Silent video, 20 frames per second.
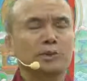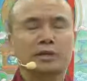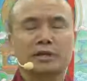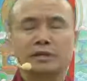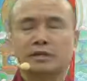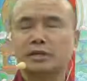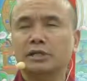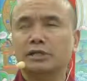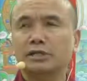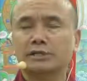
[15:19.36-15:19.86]

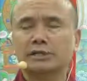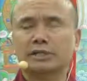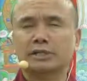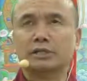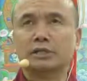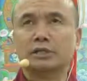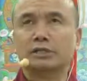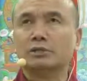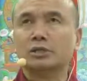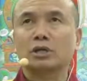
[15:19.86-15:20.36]
And he said
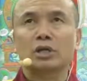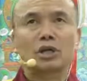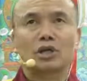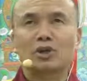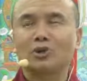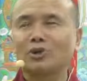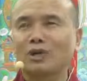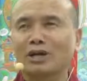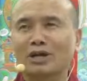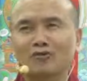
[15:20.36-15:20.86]
that,
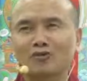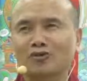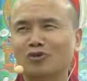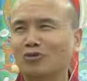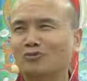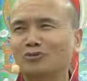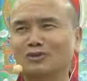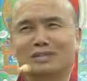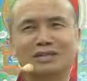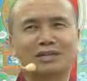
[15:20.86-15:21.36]
no, I have
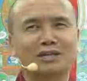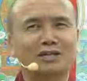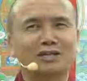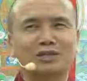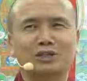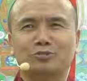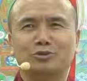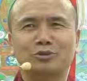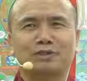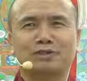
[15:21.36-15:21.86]
not reached the
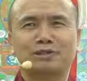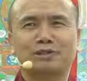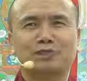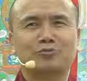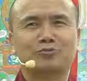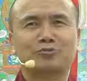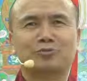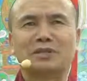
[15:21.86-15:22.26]
ultimate.